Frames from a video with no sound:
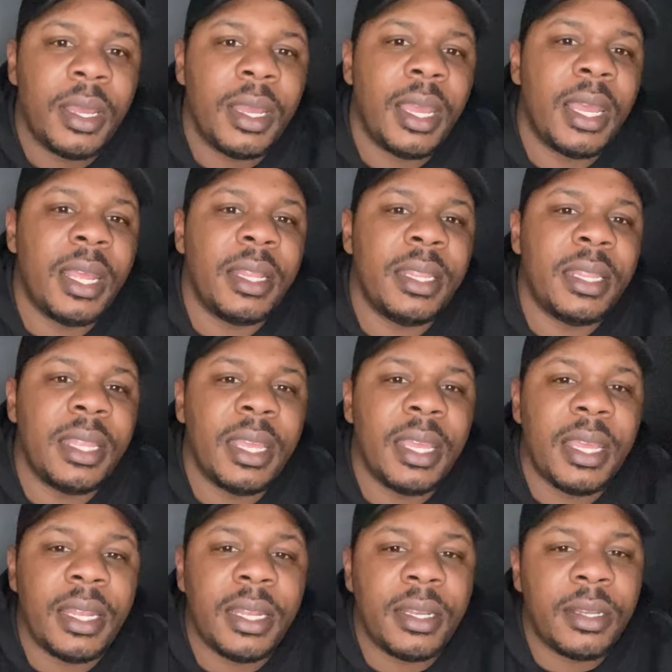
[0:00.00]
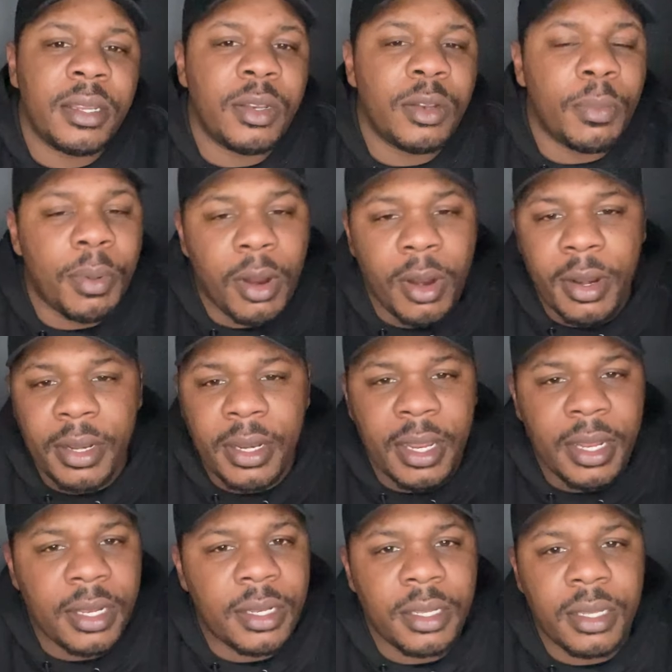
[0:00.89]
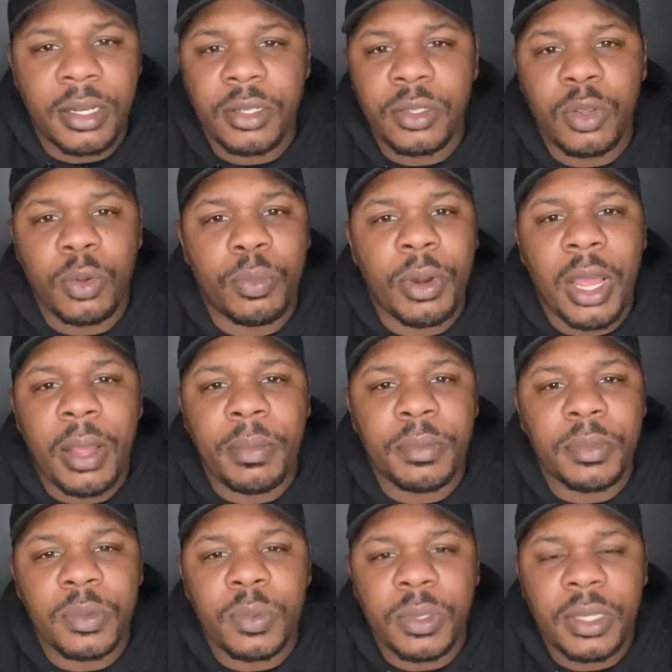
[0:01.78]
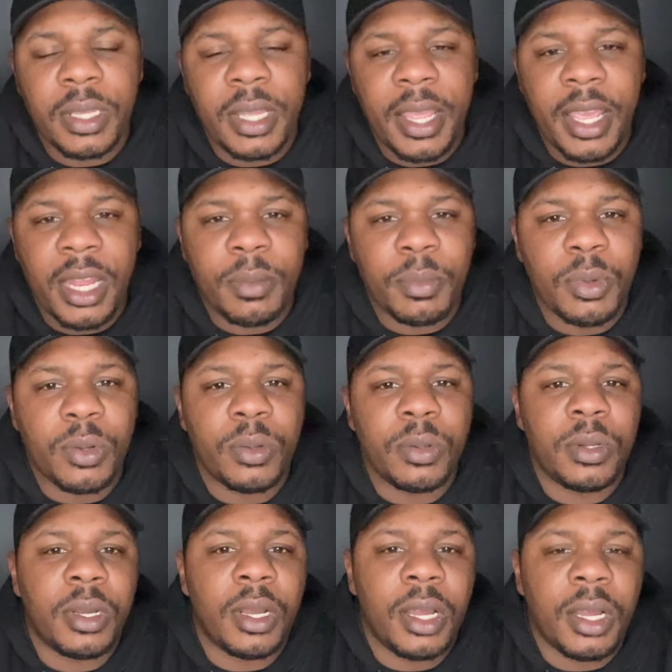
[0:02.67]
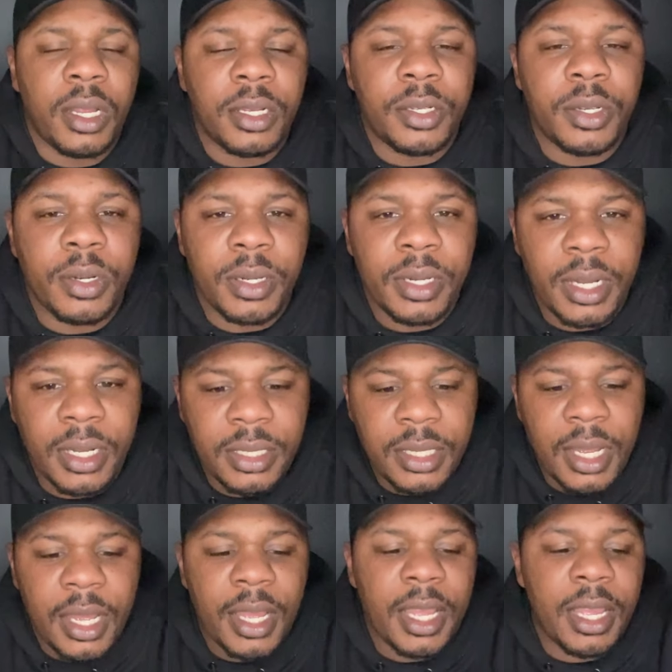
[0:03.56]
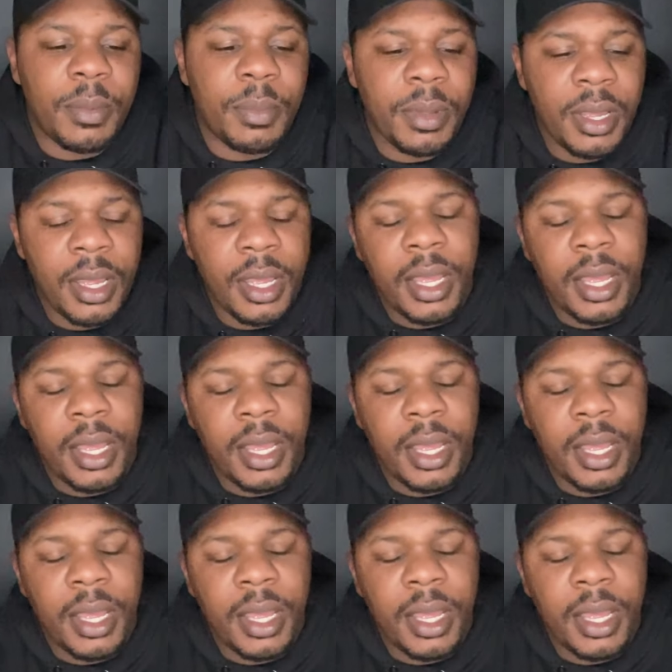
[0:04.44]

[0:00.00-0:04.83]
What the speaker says: and then, barring that there's no problems with the animal during that time.